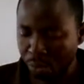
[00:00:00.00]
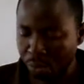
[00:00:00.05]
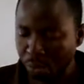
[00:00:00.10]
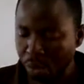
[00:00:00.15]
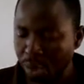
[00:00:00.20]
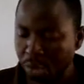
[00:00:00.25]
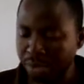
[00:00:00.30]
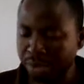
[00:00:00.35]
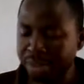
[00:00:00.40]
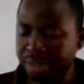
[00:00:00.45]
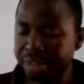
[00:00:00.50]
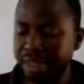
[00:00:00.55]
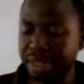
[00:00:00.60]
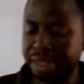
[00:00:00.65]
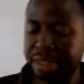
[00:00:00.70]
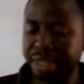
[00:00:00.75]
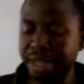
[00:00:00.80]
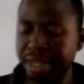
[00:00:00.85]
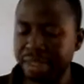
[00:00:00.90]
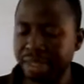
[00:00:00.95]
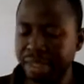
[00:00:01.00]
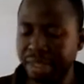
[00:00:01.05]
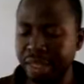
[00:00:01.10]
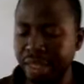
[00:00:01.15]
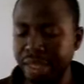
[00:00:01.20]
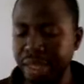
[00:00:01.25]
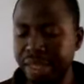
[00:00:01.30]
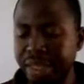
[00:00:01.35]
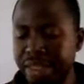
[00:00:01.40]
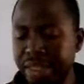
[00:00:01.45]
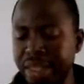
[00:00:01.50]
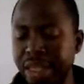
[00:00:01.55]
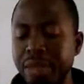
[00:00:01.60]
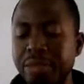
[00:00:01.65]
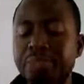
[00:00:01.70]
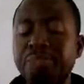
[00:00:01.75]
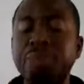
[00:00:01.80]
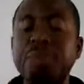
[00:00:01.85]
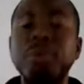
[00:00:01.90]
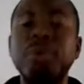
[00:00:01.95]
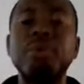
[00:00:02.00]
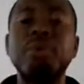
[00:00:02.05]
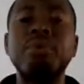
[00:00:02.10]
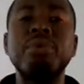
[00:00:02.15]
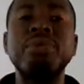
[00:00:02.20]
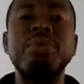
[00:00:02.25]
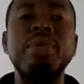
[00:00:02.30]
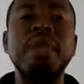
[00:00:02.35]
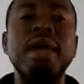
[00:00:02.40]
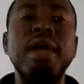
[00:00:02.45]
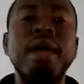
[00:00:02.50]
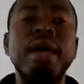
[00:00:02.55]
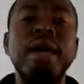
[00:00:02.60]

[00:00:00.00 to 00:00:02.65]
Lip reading: We also said that it improves